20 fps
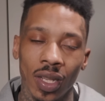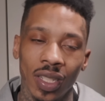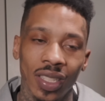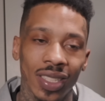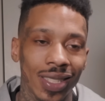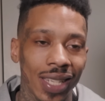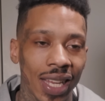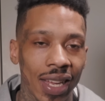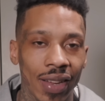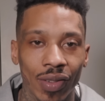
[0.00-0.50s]

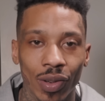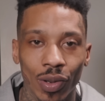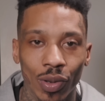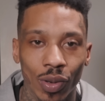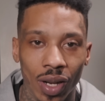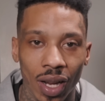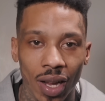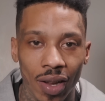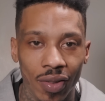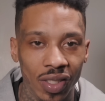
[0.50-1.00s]
Just having a little
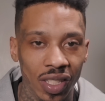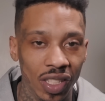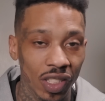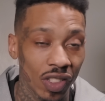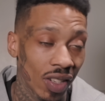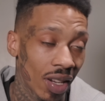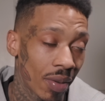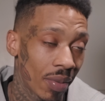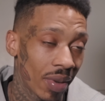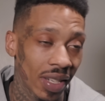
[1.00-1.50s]
conversation,
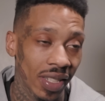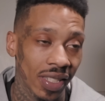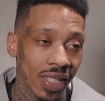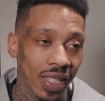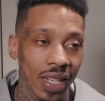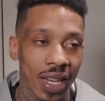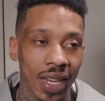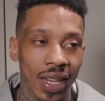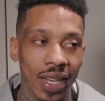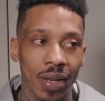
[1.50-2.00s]
trying to make it
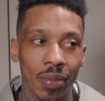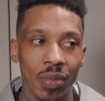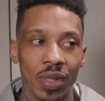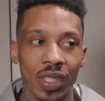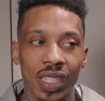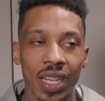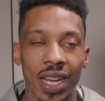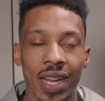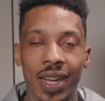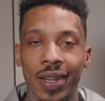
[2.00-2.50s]
seem like him and
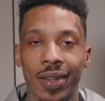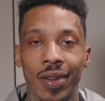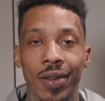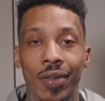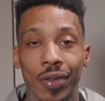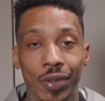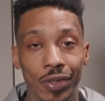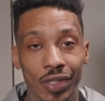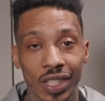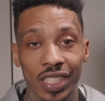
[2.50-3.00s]
Shy. I don't
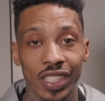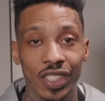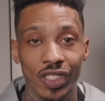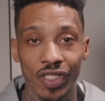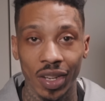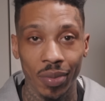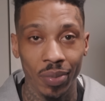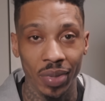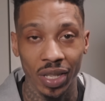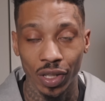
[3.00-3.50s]
know, definitely
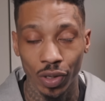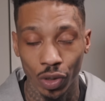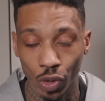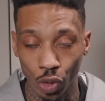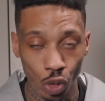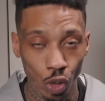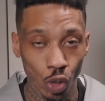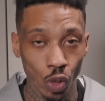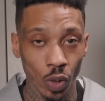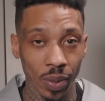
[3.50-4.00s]
trying to be
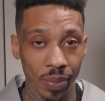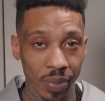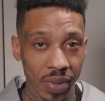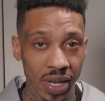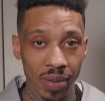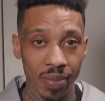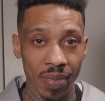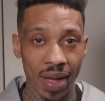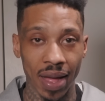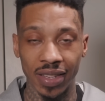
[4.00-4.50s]
cool with
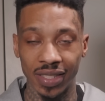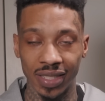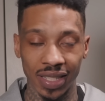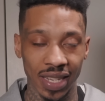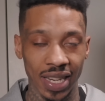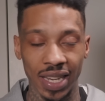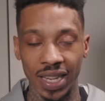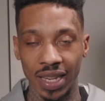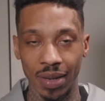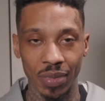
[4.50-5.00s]
me by
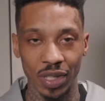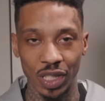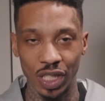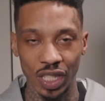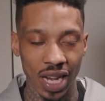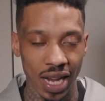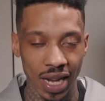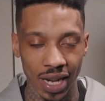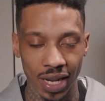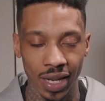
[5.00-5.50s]
saying him and
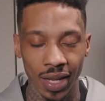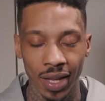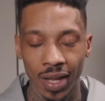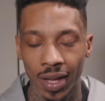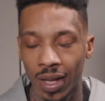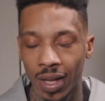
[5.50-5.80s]
Shy. Ain't.